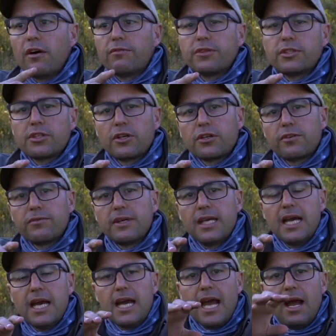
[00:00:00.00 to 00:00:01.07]
photography,
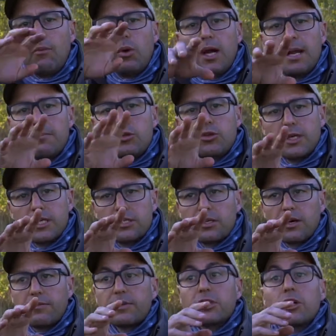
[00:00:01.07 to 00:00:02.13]
and when I'm doing
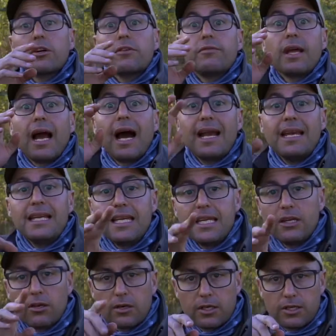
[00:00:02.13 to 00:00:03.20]
star photography I
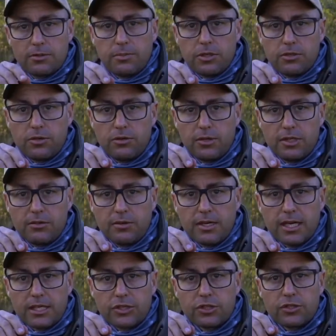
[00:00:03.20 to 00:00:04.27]
need long exposure noise
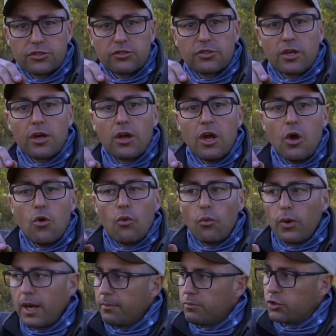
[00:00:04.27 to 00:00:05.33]
reduction. So
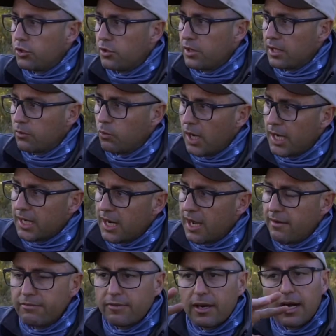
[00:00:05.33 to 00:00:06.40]
when I'm shooting
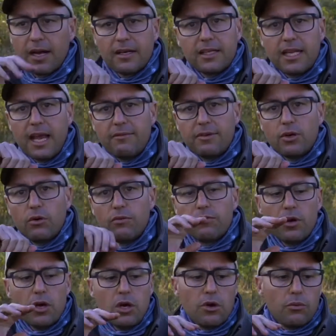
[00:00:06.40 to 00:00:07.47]
wildlife I have it off,
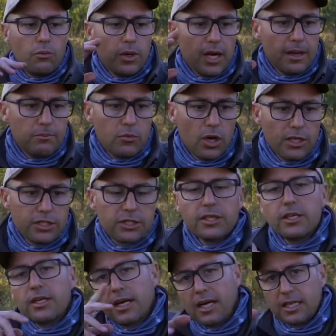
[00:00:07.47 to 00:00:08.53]
when I'm not
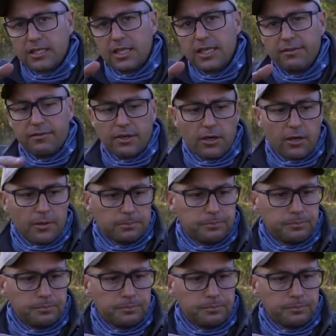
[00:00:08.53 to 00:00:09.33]
I leave it on.